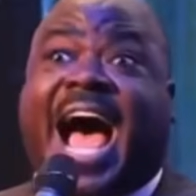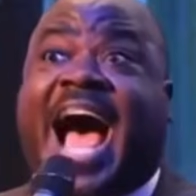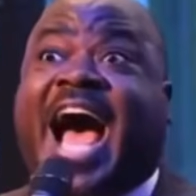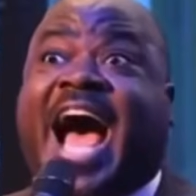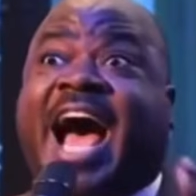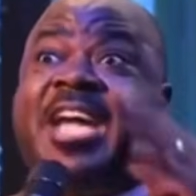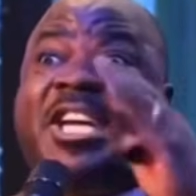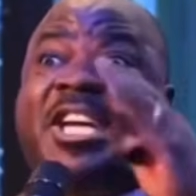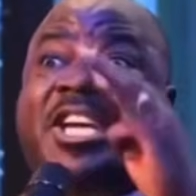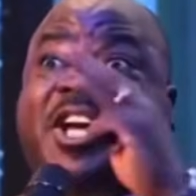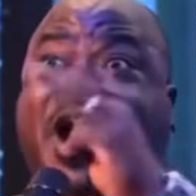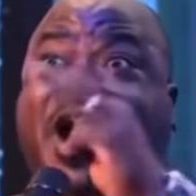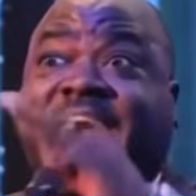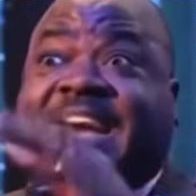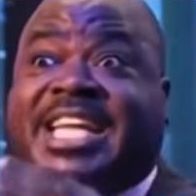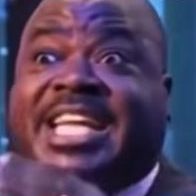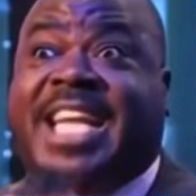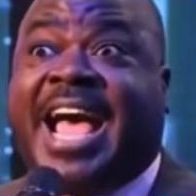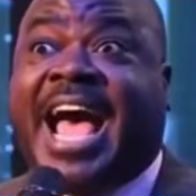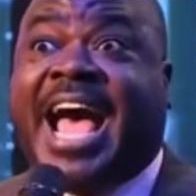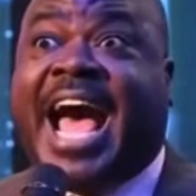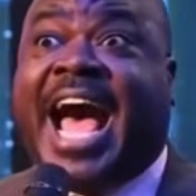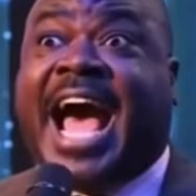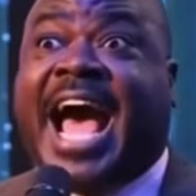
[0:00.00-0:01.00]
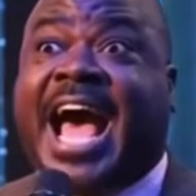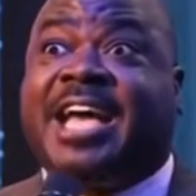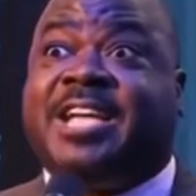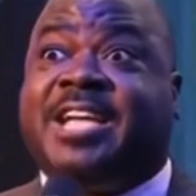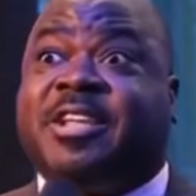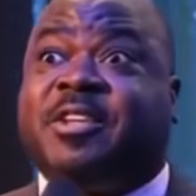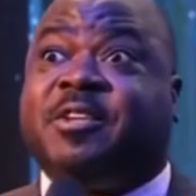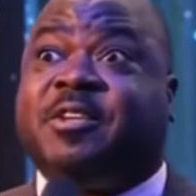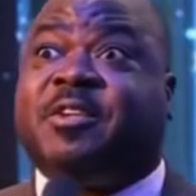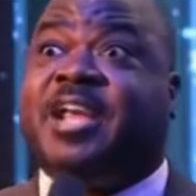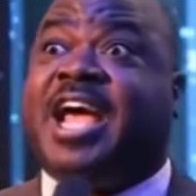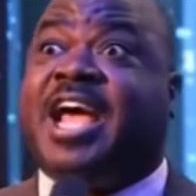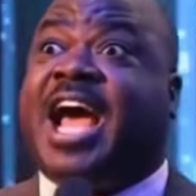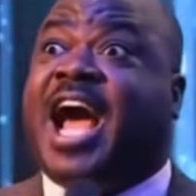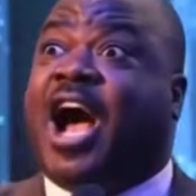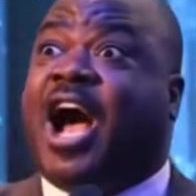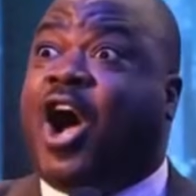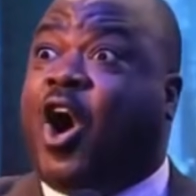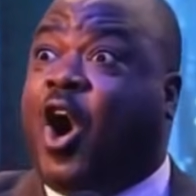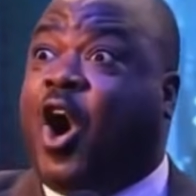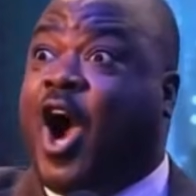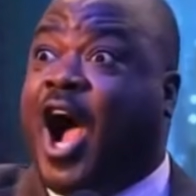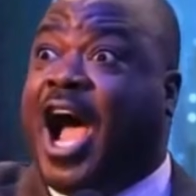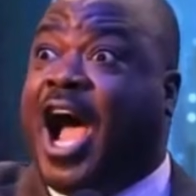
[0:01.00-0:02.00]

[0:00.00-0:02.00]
always focusing on what to do, what to